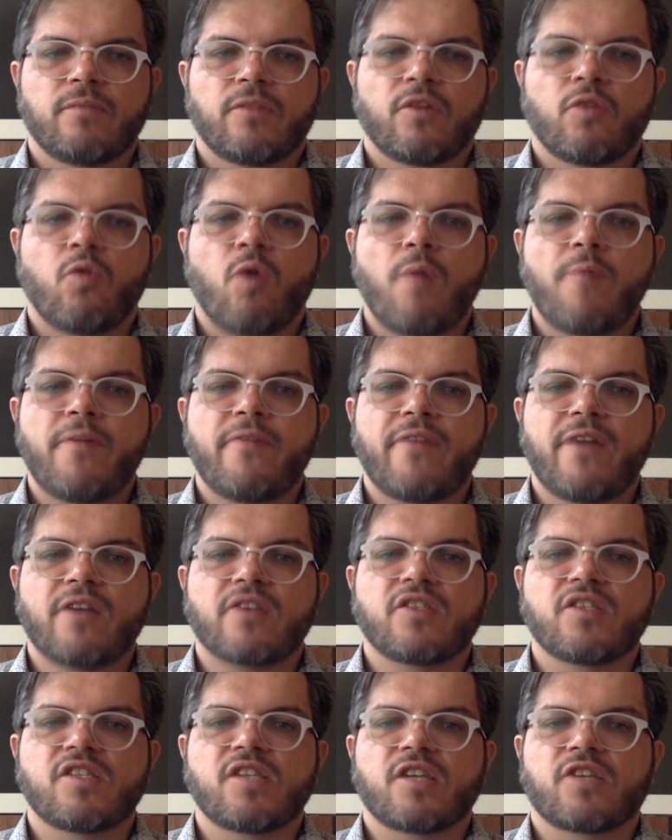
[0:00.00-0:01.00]
The cooperative
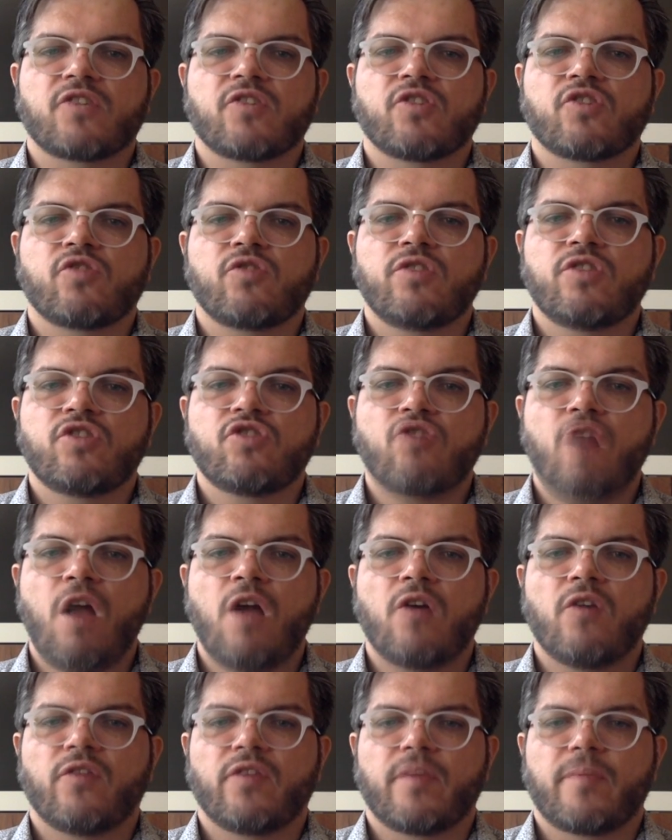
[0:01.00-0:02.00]
housing sector has grown
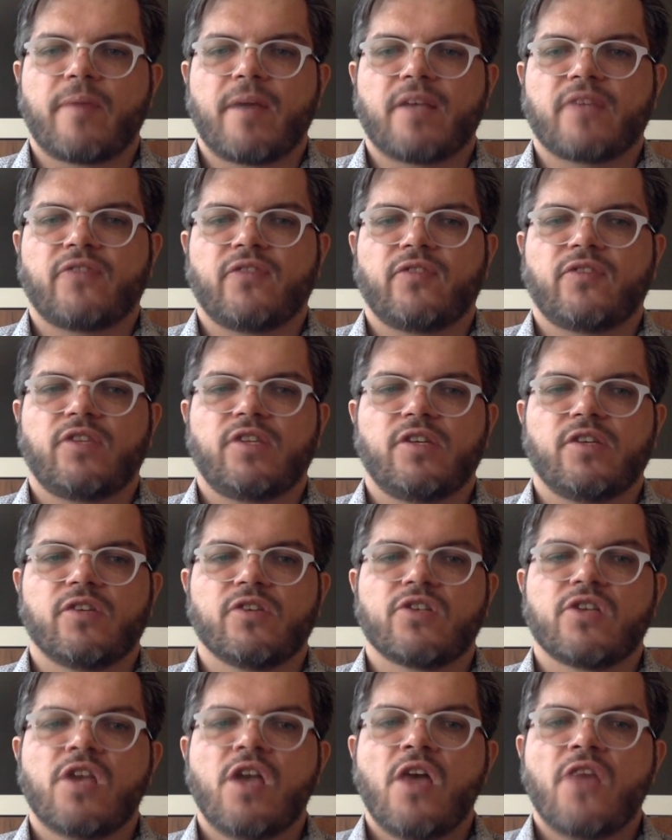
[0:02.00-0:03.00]
strong over the past 50
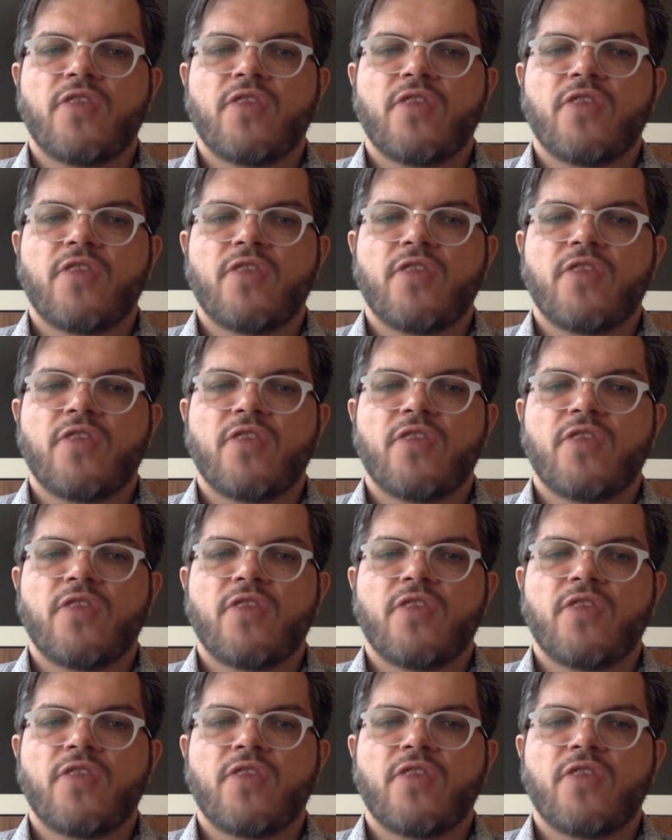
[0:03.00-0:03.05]
years,